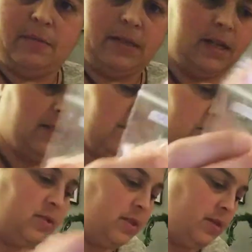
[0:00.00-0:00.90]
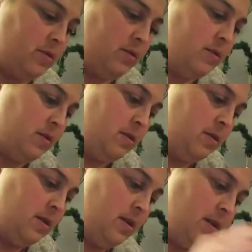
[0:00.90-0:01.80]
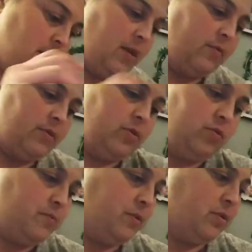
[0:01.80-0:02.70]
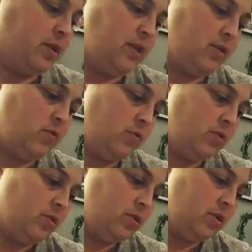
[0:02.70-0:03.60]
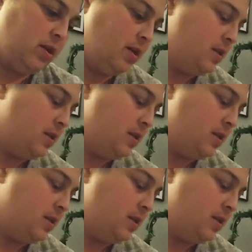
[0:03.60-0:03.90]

Himalayan salt here. And then I already told you about the clear quartz.